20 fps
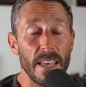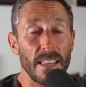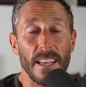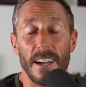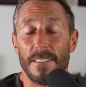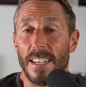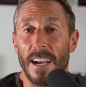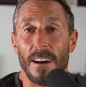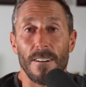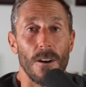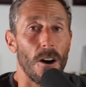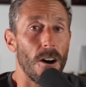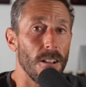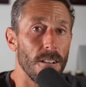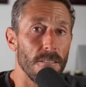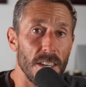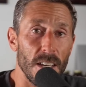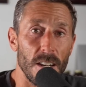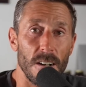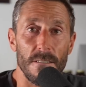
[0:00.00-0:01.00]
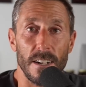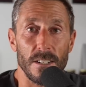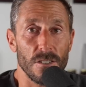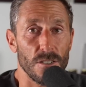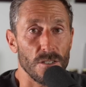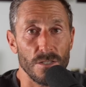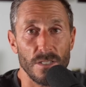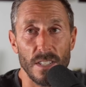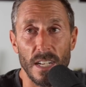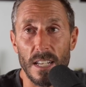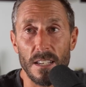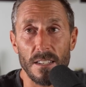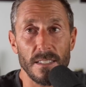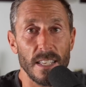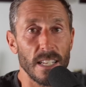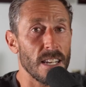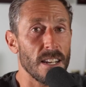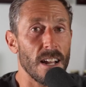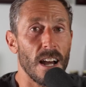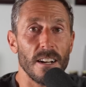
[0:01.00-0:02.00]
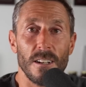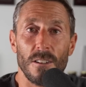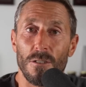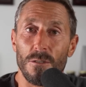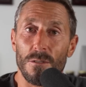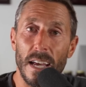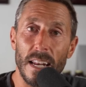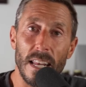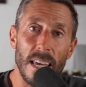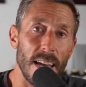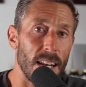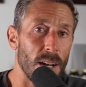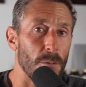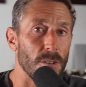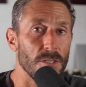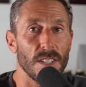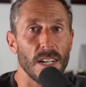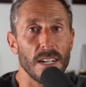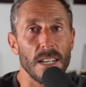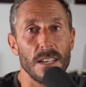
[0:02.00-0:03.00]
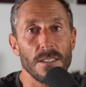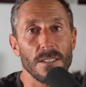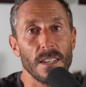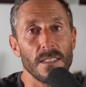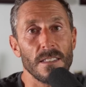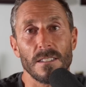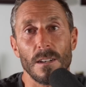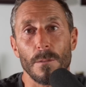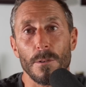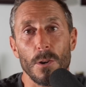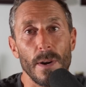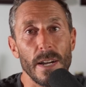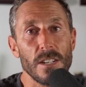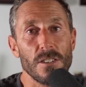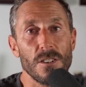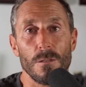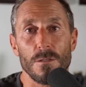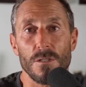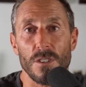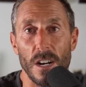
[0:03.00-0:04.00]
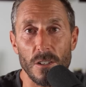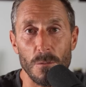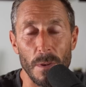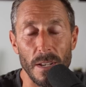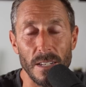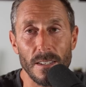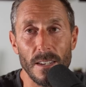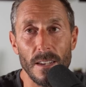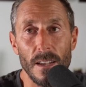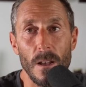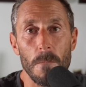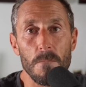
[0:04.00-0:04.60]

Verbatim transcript: They left out all of the interventional studies. They did not include any animal studies in the WHO judgment.